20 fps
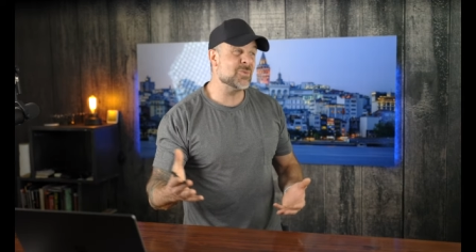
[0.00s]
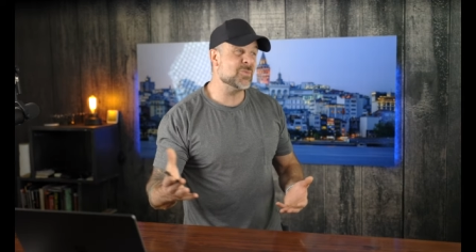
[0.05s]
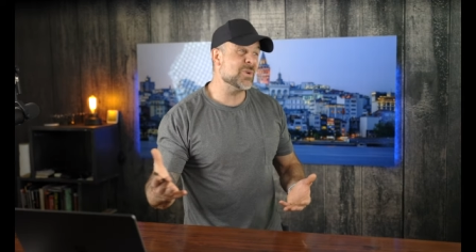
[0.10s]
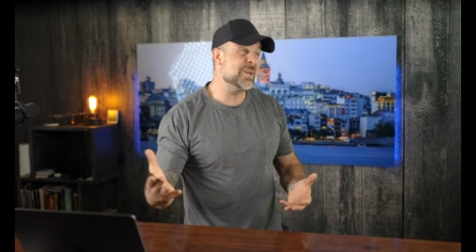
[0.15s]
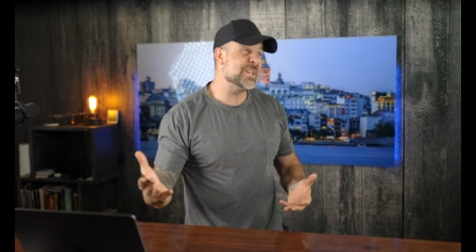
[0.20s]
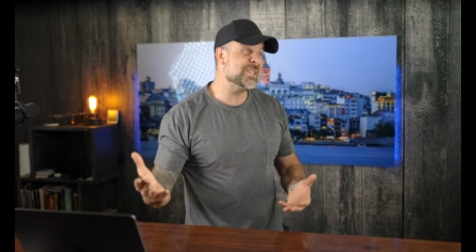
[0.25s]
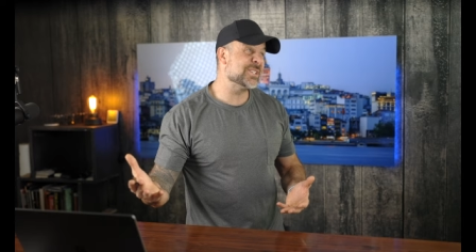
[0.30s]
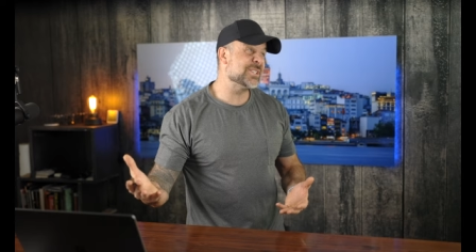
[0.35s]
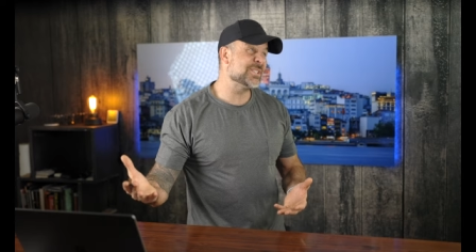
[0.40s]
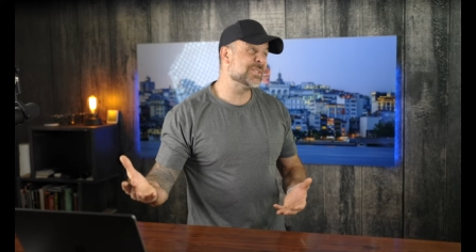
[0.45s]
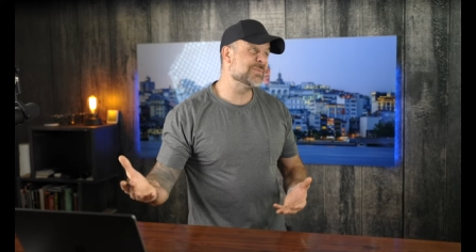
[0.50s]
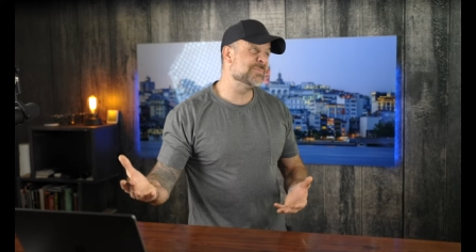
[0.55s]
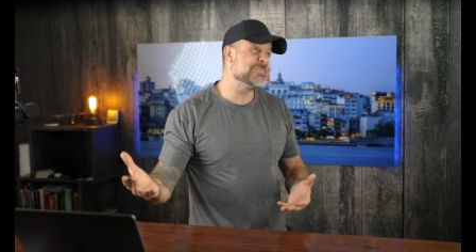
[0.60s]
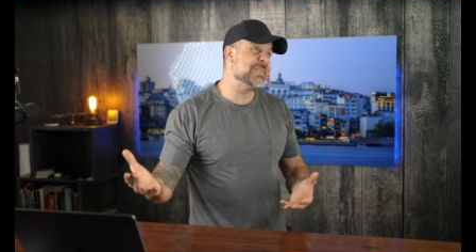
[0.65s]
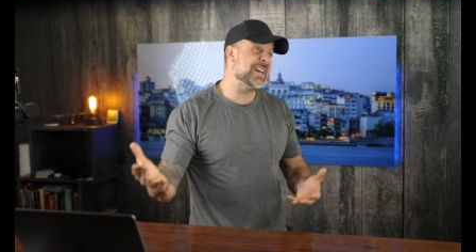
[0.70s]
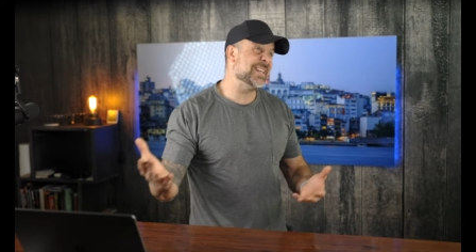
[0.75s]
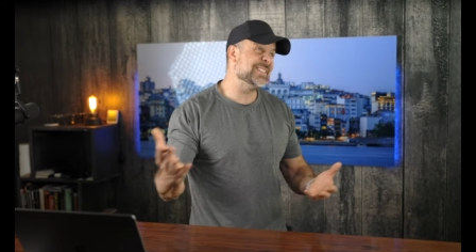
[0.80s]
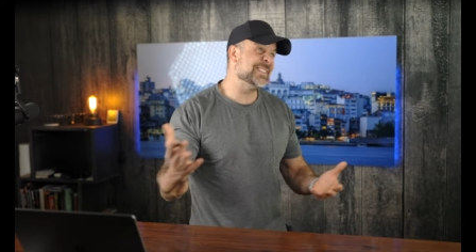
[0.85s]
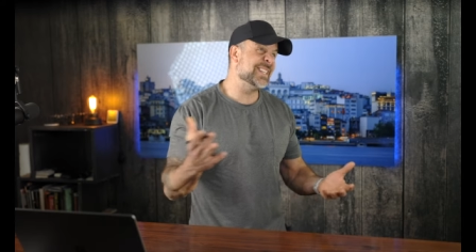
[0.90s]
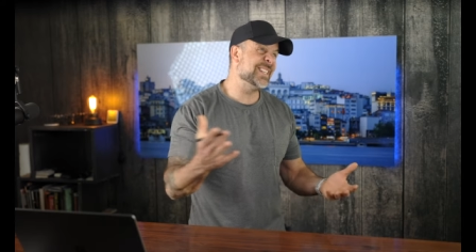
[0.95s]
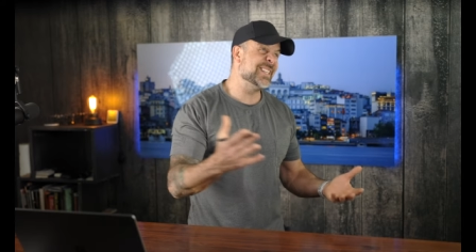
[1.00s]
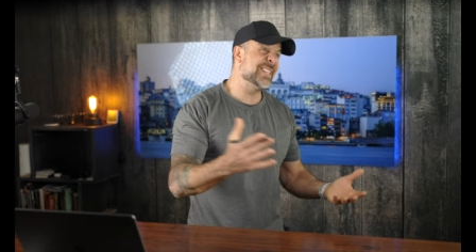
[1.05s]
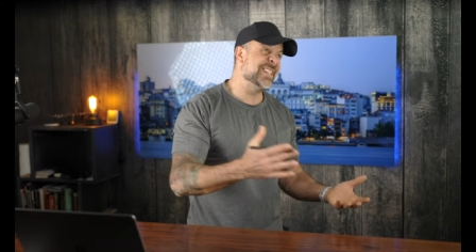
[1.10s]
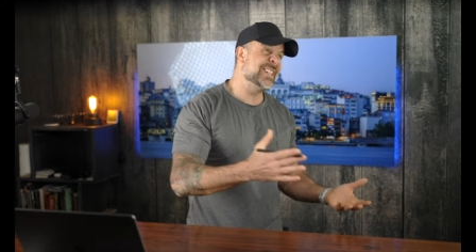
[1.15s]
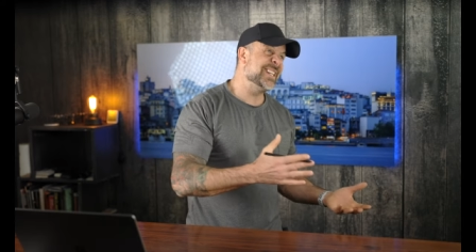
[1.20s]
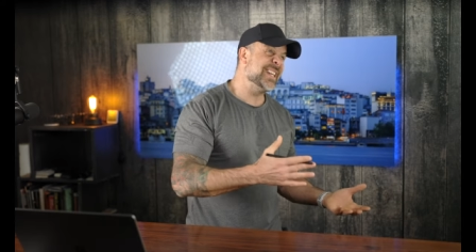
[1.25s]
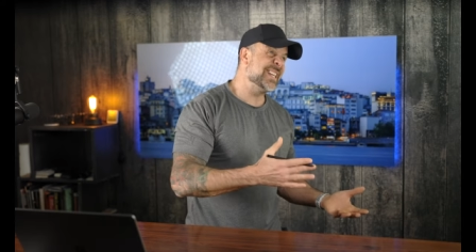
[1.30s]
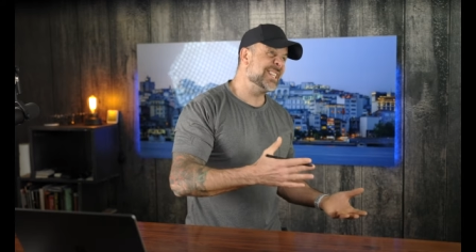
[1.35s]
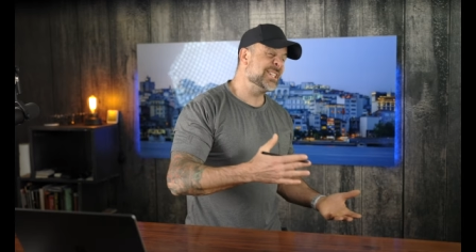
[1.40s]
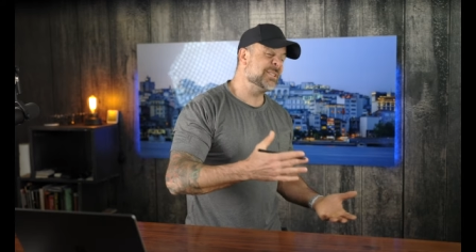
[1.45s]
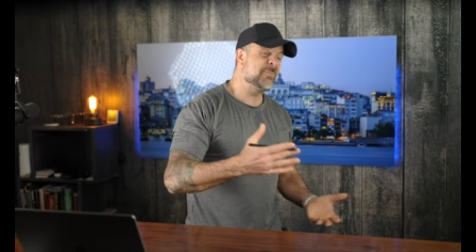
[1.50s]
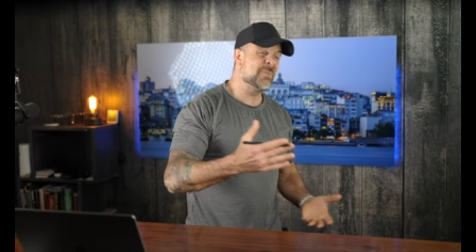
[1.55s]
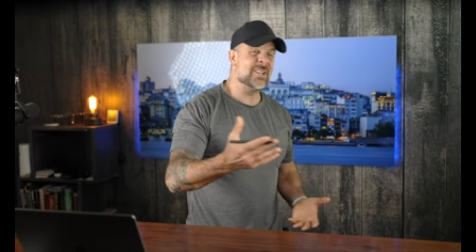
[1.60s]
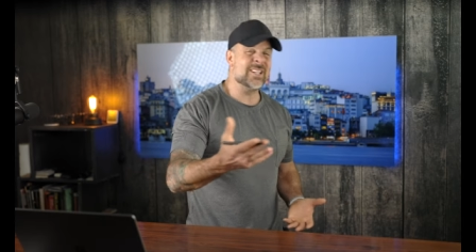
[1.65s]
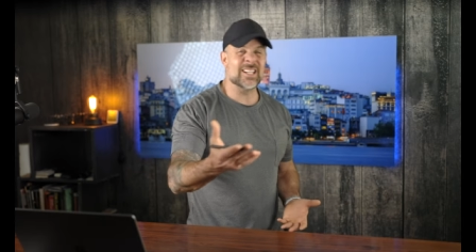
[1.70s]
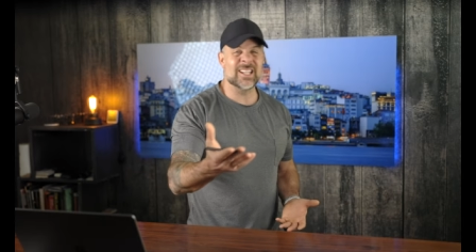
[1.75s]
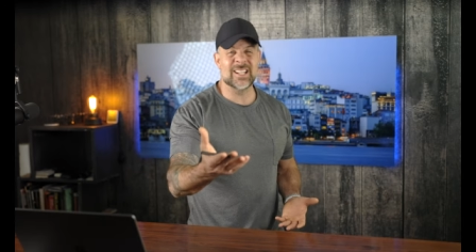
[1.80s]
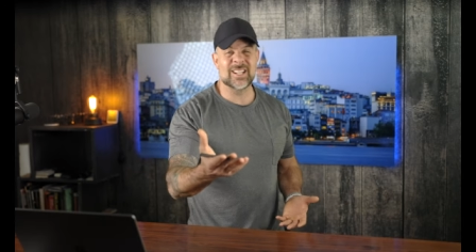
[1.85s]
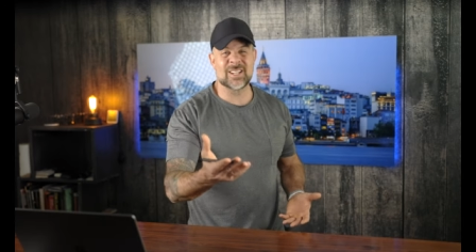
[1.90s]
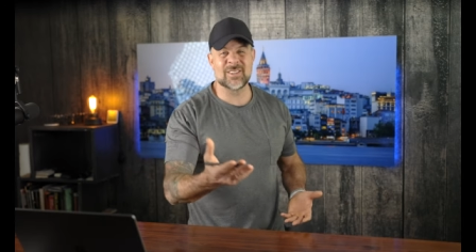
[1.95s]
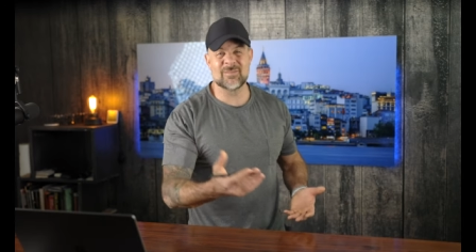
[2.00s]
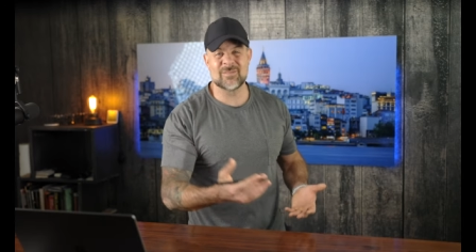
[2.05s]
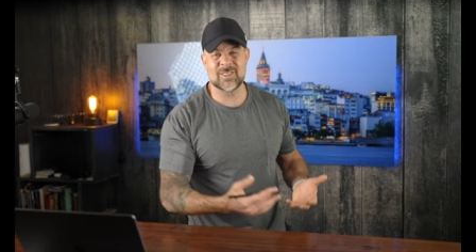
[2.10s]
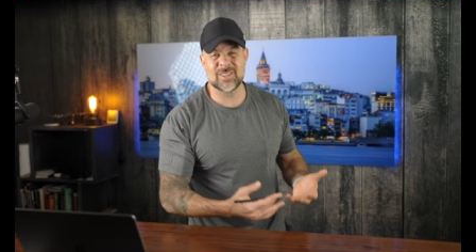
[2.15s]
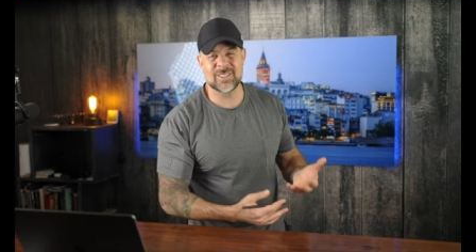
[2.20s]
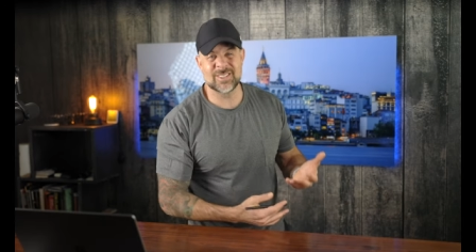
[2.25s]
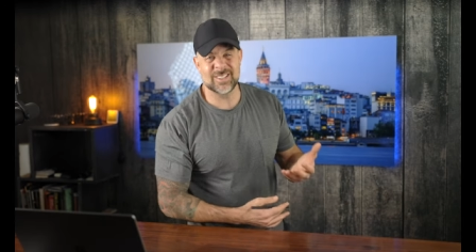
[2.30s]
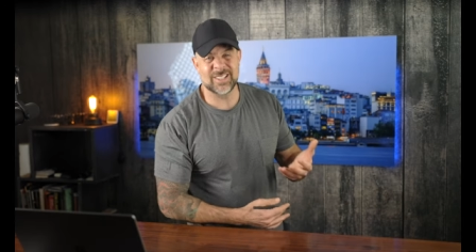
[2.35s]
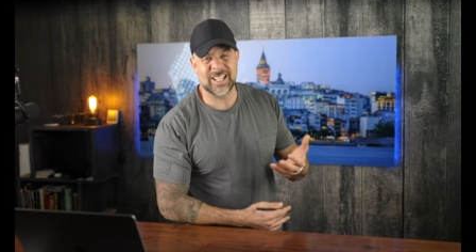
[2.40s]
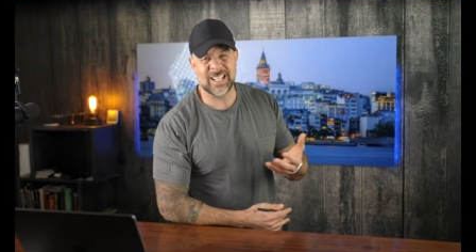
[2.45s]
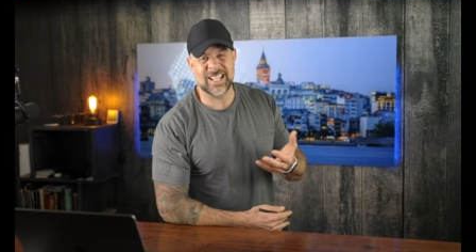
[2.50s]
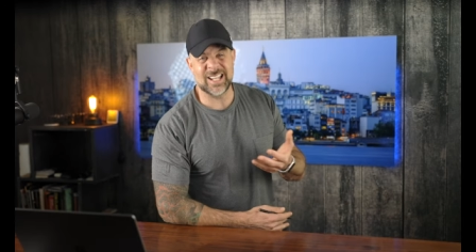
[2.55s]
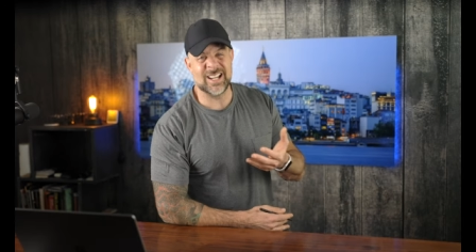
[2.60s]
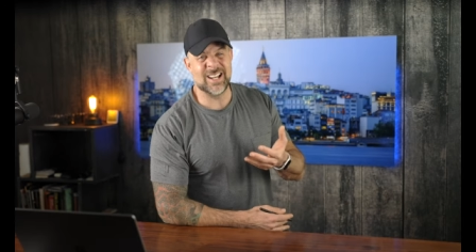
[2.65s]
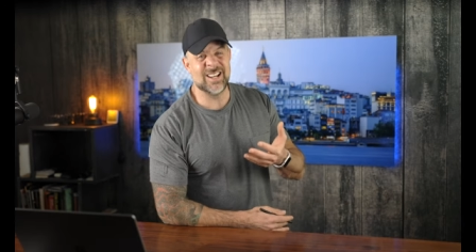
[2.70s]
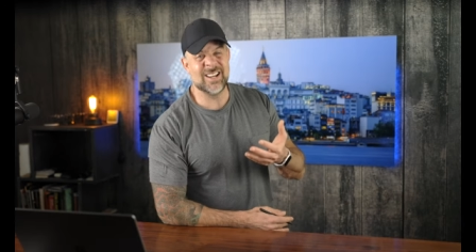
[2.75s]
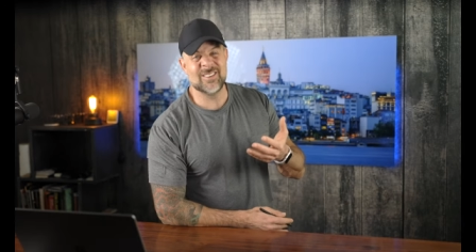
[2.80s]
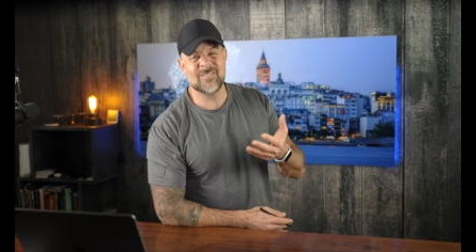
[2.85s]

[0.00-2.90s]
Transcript: which at the end of the day, that's probably gonna convert to like a